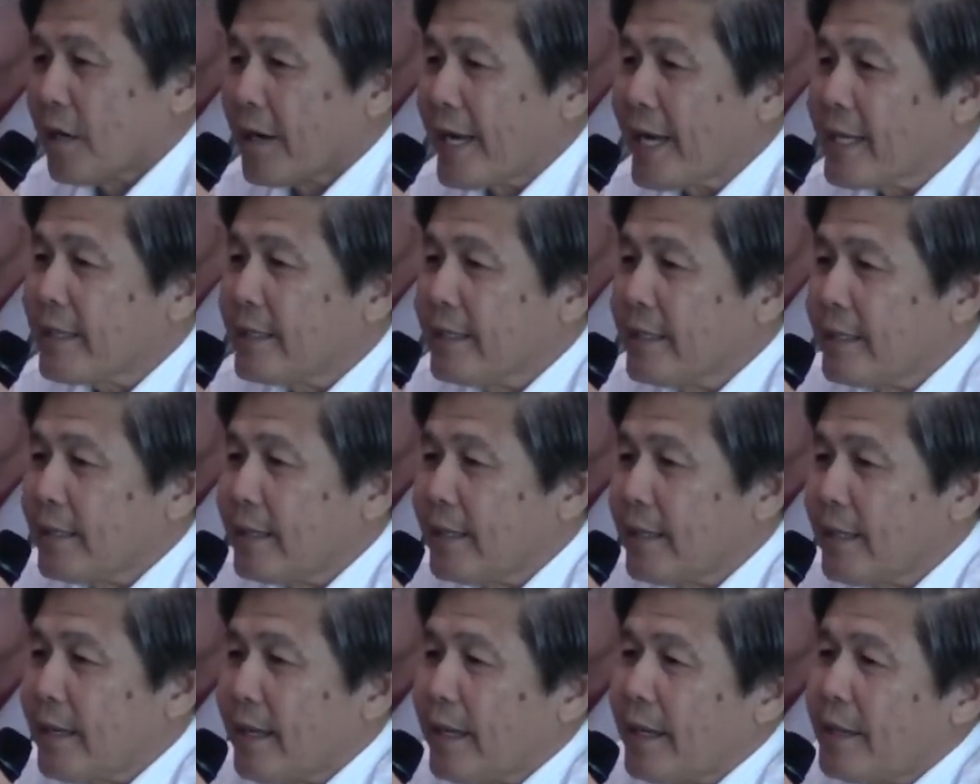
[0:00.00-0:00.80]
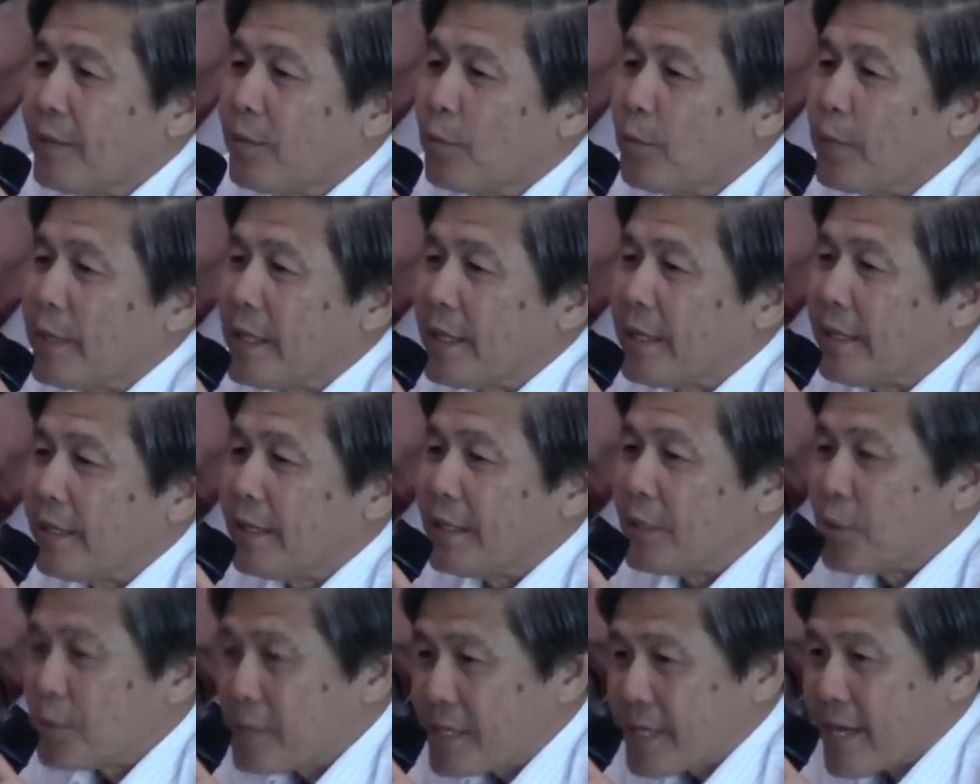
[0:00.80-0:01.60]
collect it, and we
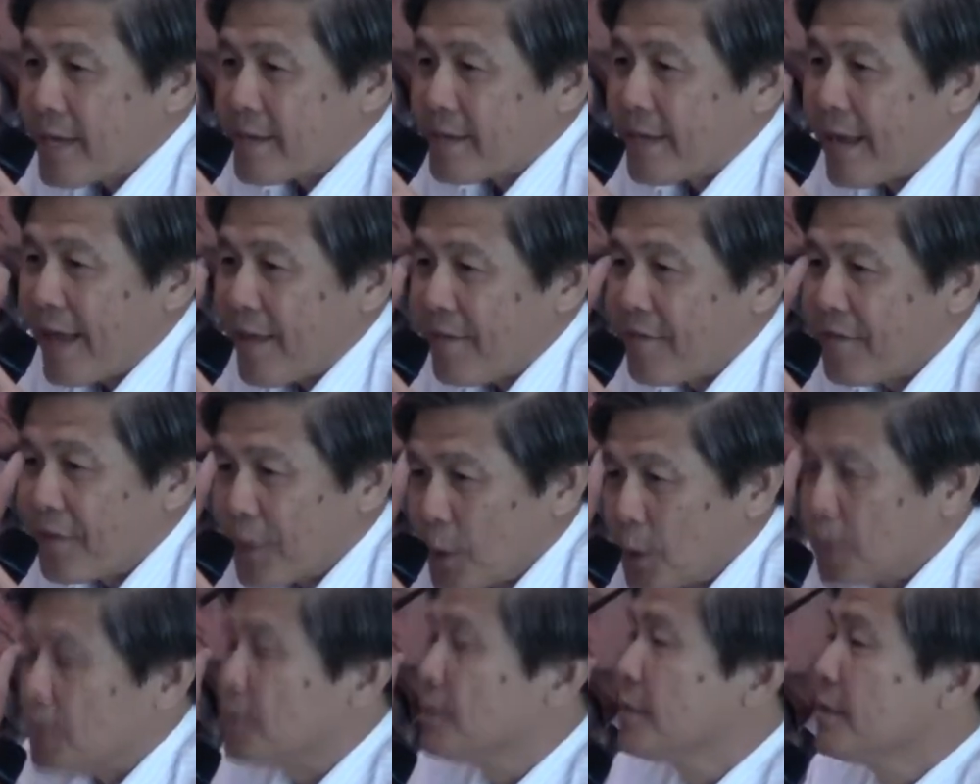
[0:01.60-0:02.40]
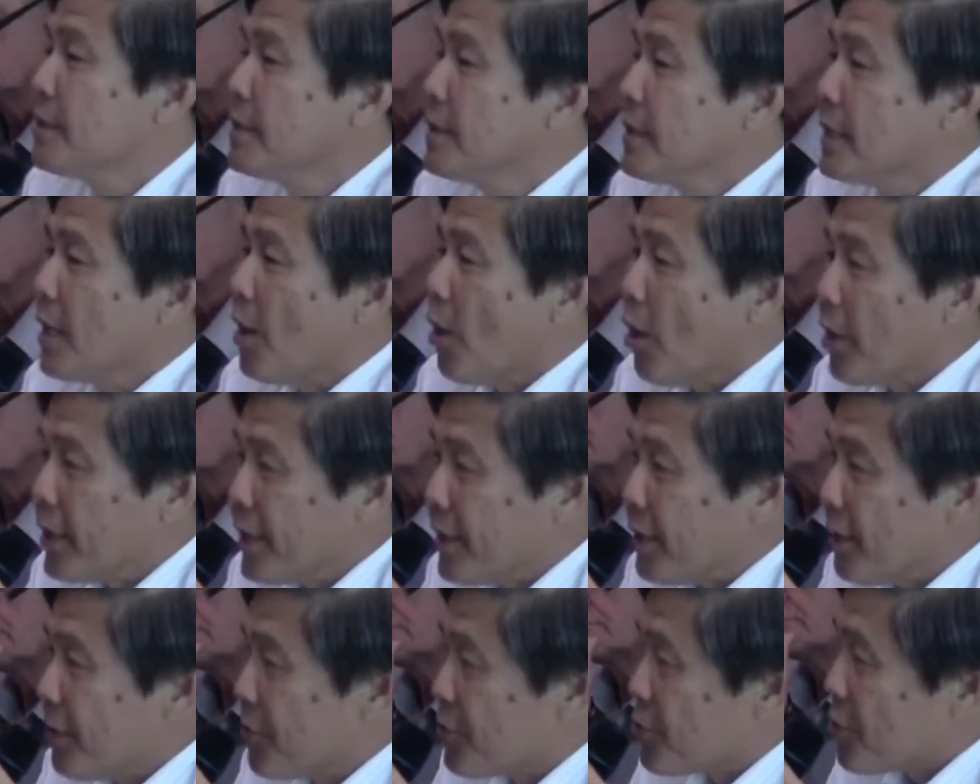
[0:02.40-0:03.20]
use it as landfill on
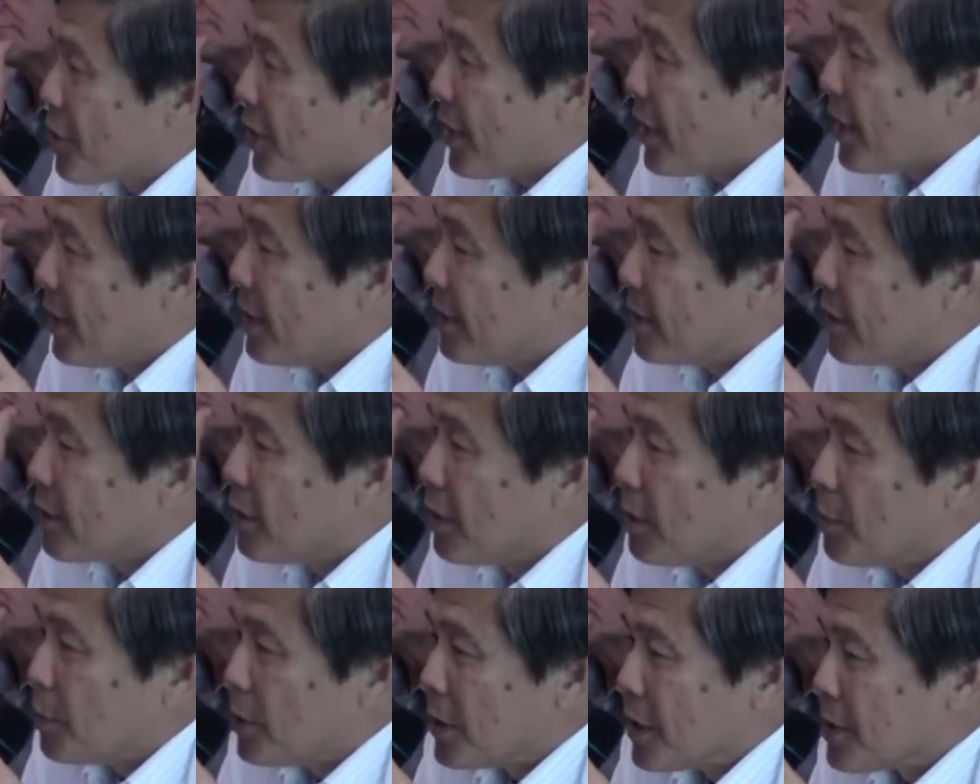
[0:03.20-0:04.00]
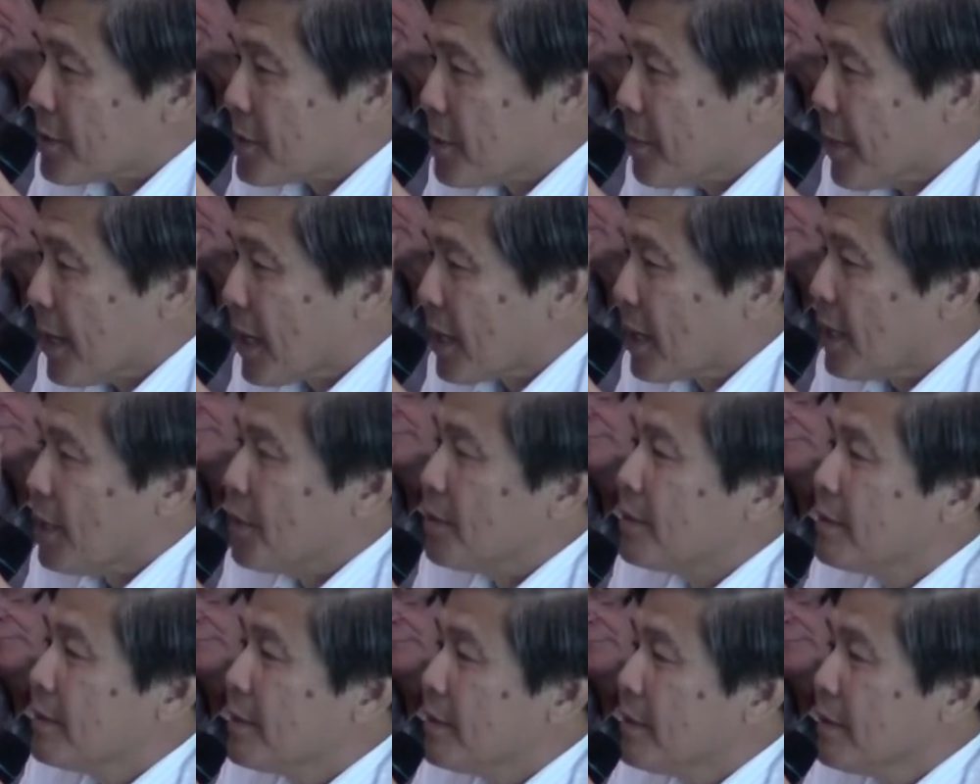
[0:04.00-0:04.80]
an offshore island called
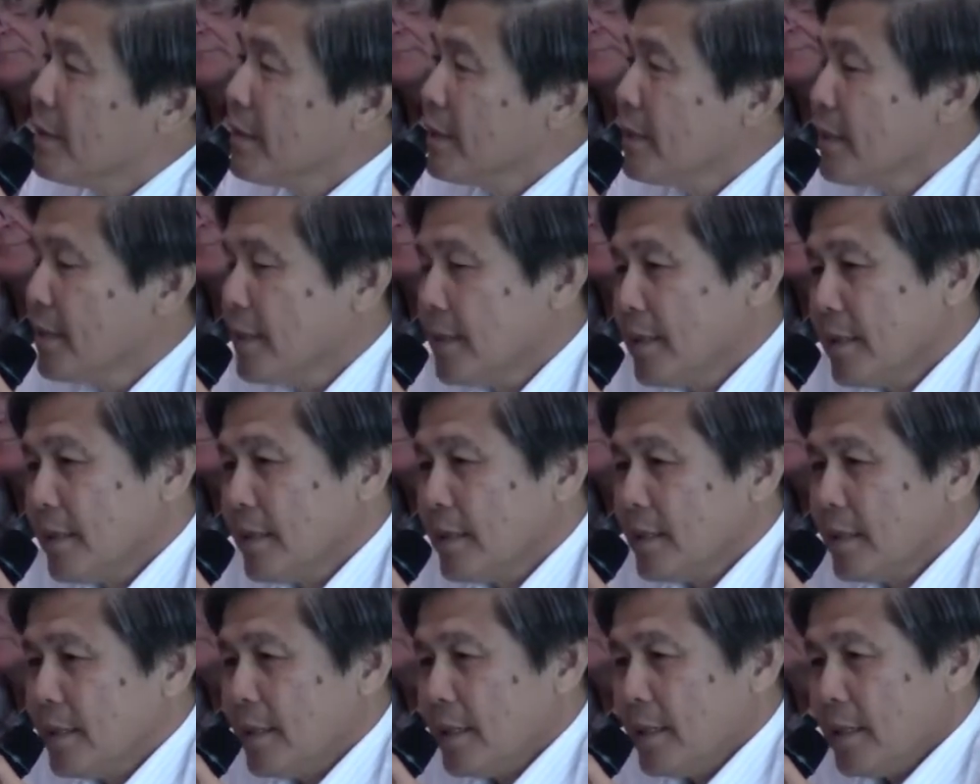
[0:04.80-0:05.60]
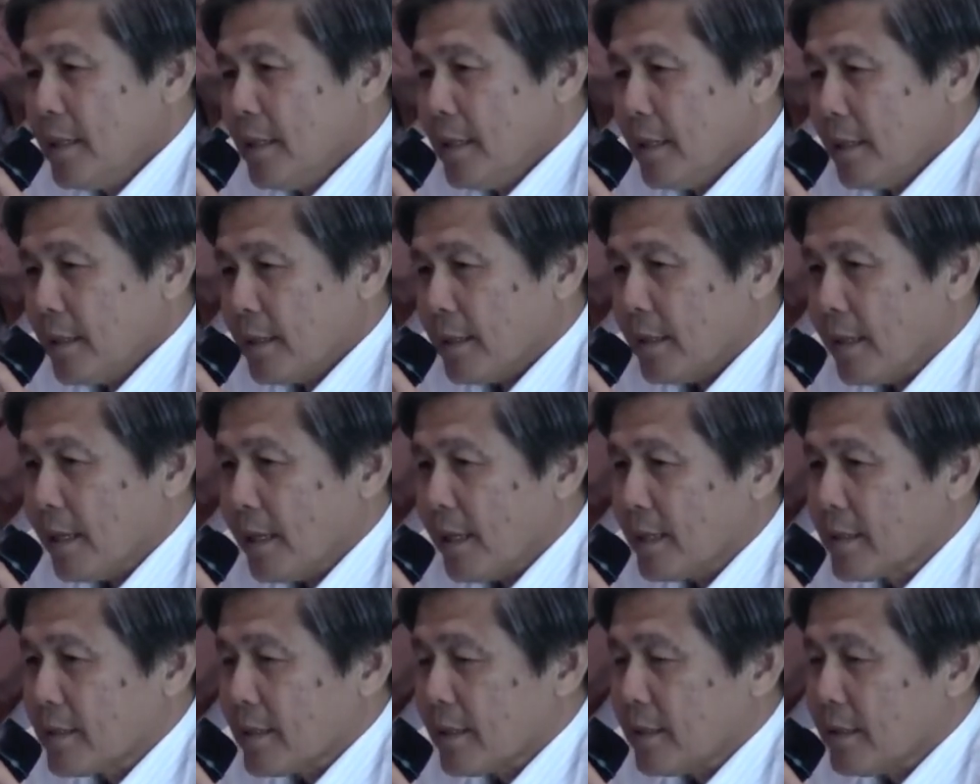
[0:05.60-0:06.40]
Pulau. The
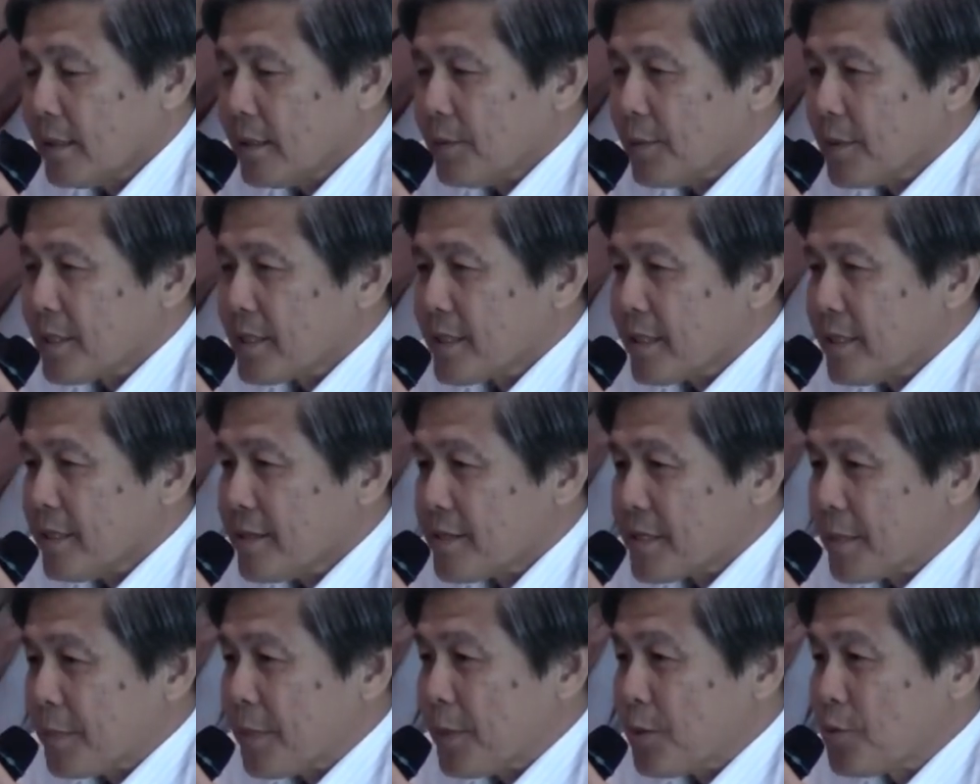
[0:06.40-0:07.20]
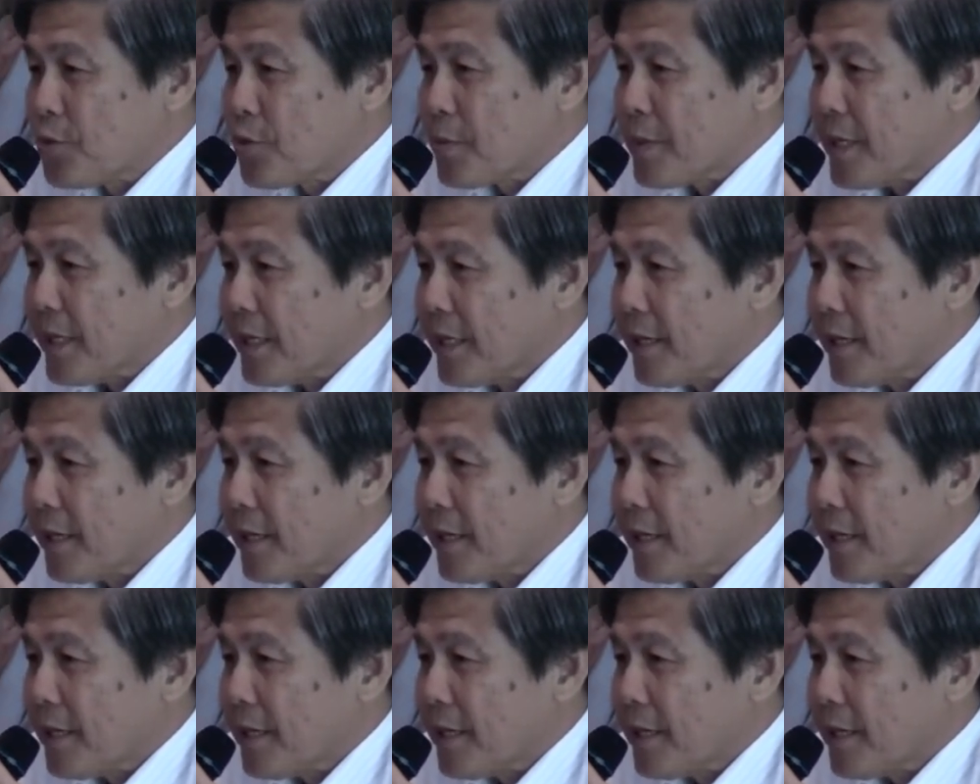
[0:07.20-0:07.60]
last I heard was that it's supposed to be